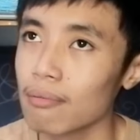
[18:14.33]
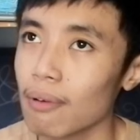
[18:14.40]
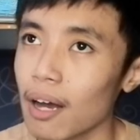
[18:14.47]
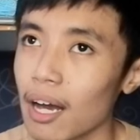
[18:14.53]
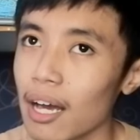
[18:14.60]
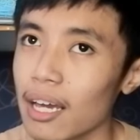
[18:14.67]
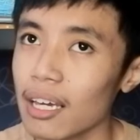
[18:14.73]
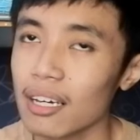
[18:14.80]

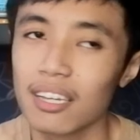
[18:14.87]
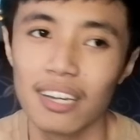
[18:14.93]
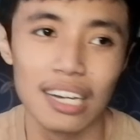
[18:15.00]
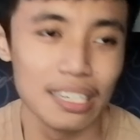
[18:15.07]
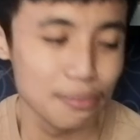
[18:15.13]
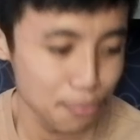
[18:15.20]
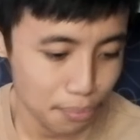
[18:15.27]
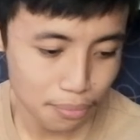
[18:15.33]
Why?
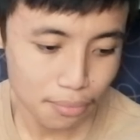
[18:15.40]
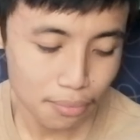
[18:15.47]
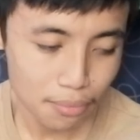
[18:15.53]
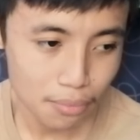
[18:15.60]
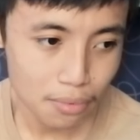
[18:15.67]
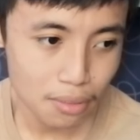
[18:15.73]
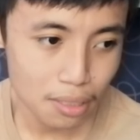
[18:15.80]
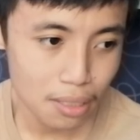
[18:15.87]

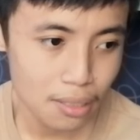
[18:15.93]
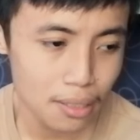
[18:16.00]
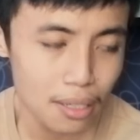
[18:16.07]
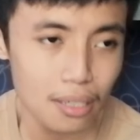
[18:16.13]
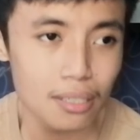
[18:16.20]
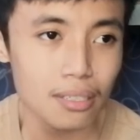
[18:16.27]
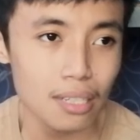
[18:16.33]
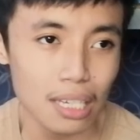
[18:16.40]

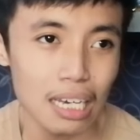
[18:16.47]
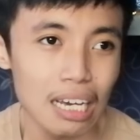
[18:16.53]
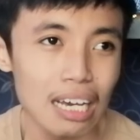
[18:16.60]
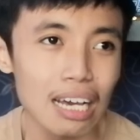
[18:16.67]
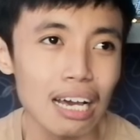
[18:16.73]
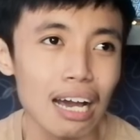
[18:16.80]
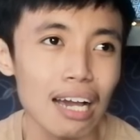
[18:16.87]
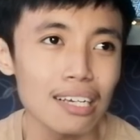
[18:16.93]
Seriously,
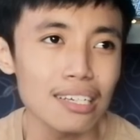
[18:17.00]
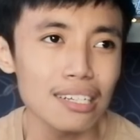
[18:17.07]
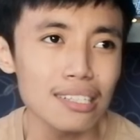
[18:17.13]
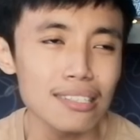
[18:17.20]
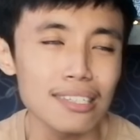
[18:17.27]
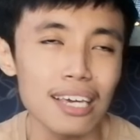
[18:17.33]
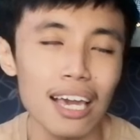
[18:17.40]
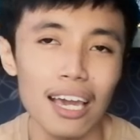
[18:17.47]
I
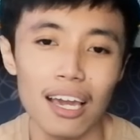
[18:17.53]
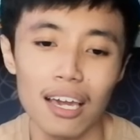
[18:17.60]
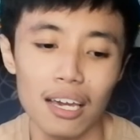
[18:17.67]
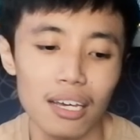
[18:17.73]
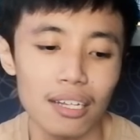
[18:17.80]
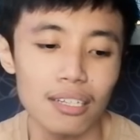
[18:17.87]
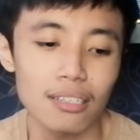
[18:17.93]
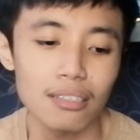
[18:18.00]
just
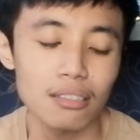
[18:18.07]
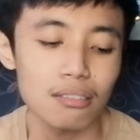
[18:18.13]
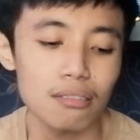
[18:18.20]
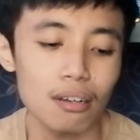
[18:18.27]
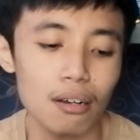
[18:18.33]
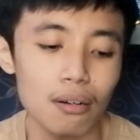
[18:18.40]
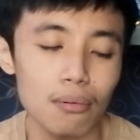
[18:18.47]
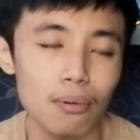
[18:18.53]
can't
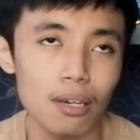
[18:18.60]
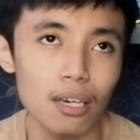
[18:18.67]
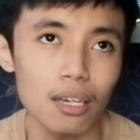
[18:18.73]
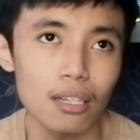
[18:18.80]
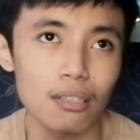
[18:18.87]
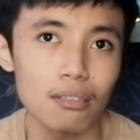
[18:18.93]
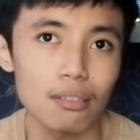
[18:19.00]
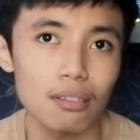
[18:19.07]

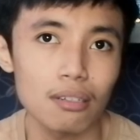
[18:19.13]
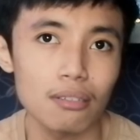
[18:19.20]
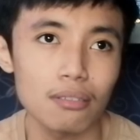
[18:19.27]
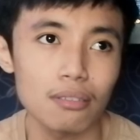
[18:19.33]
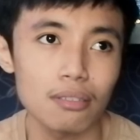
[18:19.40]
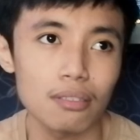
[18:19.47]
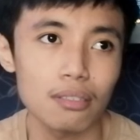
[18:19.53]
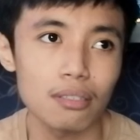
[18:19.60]
with
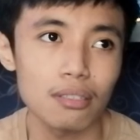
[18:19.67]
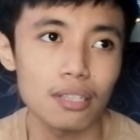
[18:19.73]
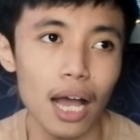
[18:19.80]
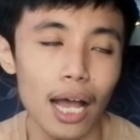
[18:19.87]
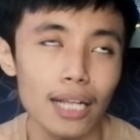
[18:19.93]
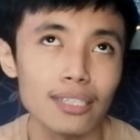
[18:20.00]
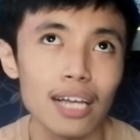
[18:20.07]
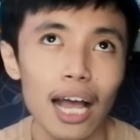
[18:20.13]

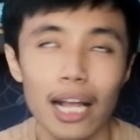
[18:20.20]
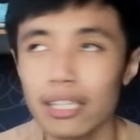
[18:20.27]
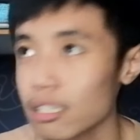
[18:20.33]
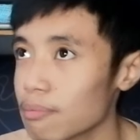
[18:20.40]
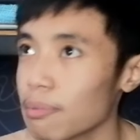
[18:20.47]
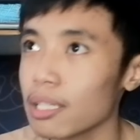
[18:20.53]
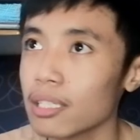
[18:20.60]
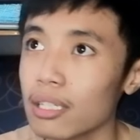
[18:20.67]
the
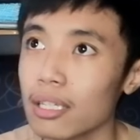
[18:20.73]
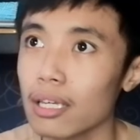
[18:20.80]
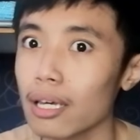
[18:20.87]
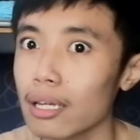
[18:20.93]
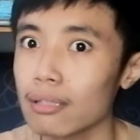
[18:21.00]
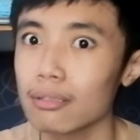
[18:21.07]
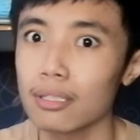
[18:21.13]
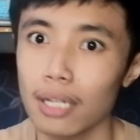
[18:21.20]
attachment
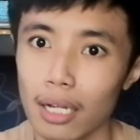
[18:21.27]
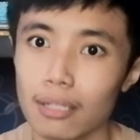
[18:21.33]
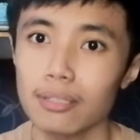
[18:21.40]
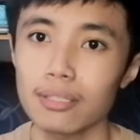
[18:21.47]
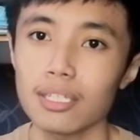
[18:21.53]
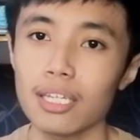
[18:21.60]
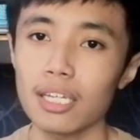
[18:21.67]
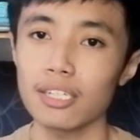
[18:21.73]
and
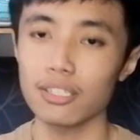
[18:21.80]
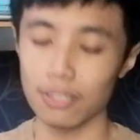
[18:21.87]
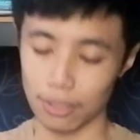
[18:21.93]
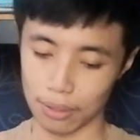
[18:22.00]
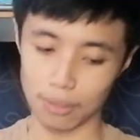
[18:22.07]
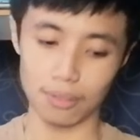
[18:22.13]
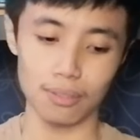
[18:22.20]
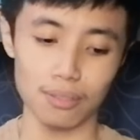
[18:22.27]
jealousy
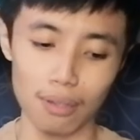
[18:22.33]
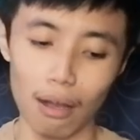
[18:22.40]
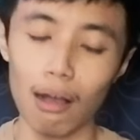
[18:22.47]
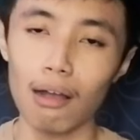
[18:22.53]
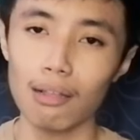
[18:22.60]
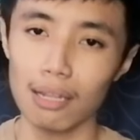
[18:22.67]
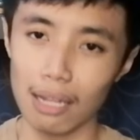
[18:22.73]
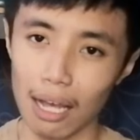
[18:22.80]
issues
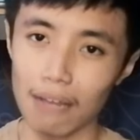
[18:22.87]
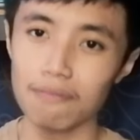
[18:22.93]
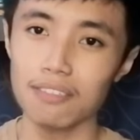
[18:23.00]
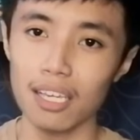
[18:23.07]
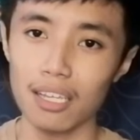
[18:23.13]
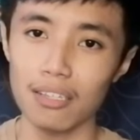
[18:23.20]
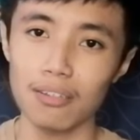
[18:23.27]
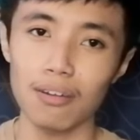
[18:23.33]
on Love
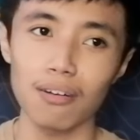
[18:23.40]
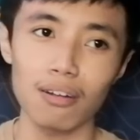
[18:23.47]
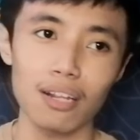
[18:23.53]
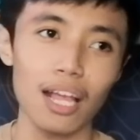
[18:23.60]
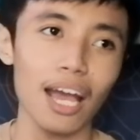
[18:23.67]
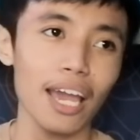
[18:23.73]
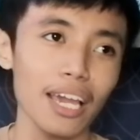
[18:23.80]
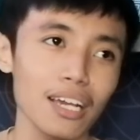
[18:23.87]
Senior.
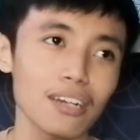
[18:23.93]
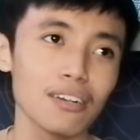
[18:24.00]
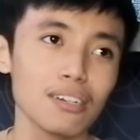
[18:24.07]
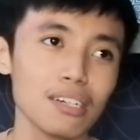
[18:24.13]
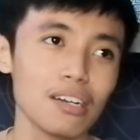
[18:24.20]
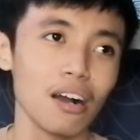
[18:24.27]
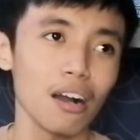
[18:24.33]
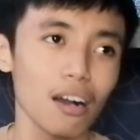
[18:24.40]
Like,
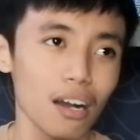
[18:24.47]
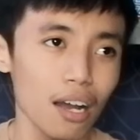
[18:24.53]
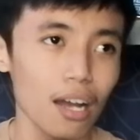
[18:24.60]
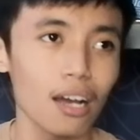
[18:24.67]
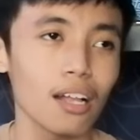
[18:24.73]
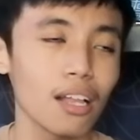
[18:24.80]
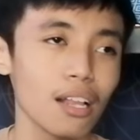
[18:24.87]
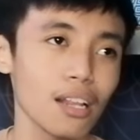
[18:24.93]

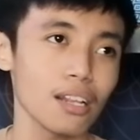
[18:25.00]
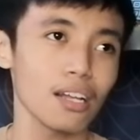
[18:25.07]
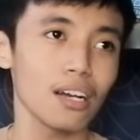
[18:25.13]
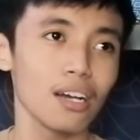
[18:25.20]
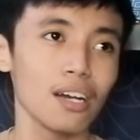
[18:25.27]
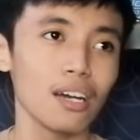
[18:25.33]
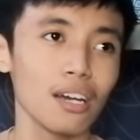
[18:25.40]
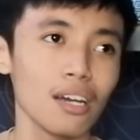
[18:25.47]
girl,
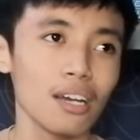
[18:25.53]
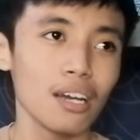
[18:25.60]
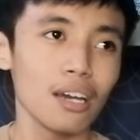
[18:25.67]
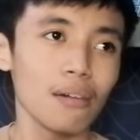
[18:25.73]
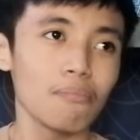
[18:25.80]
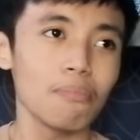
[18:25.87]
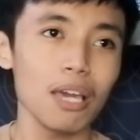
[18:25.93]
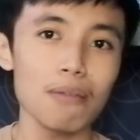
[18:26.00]

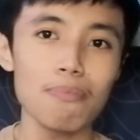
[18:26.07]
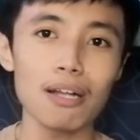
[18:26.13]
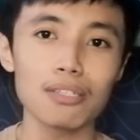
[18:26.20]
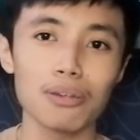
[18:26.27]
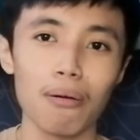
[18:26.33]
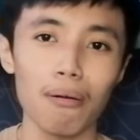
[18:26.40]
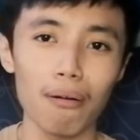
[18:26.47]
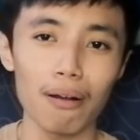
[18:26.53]
be
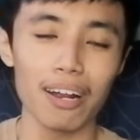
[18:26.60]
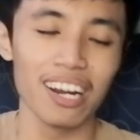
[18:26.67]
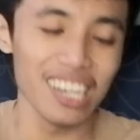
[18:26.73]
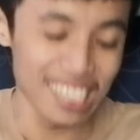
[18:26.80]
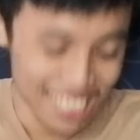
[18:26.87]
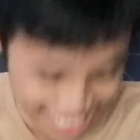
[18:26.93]
mature.